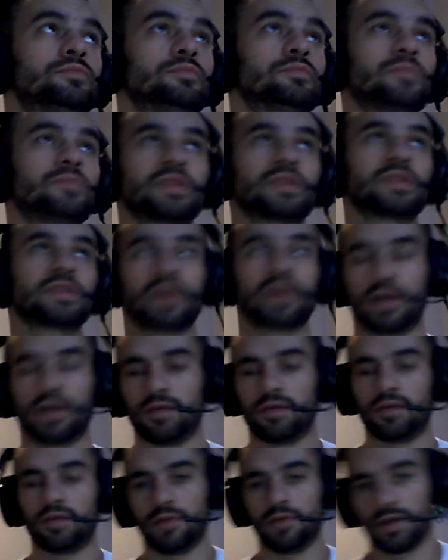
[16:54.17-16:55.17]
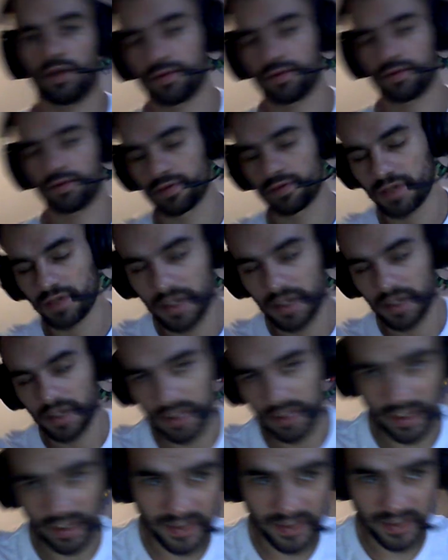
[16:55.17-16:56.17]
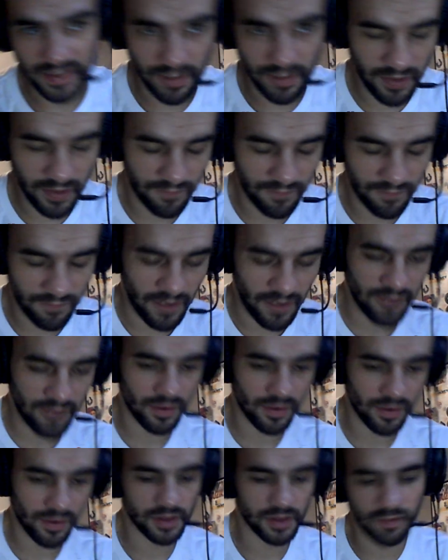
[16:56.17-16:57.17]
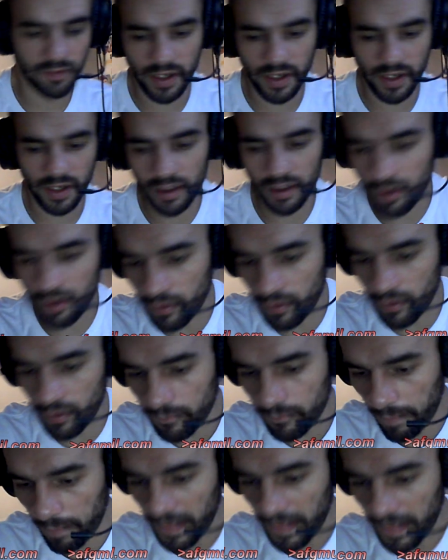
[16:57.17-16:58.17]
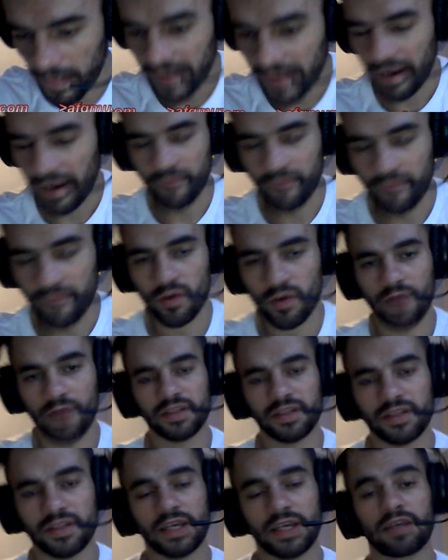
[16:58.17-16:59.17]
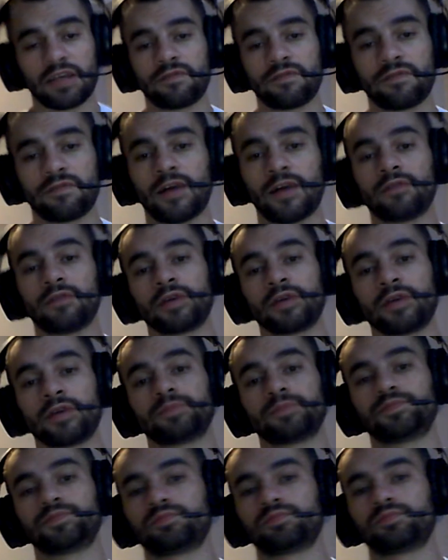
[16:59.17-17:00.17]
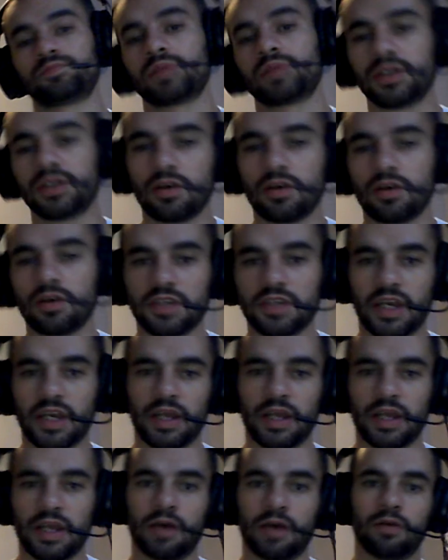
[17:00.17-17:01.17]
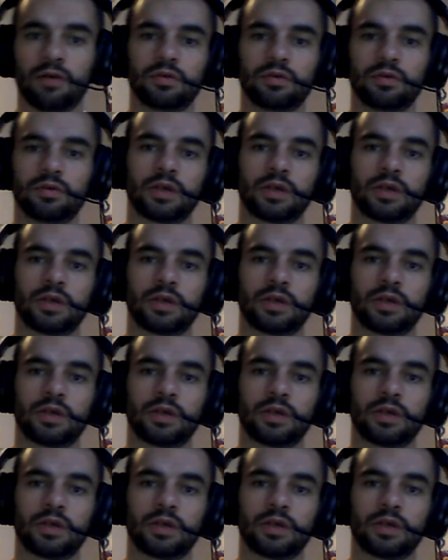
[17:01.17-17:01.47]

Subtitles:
so yeah, man. Like I said, man, Fiverr is the way to go. If you haven't checked out Fiverr, please go and check it out.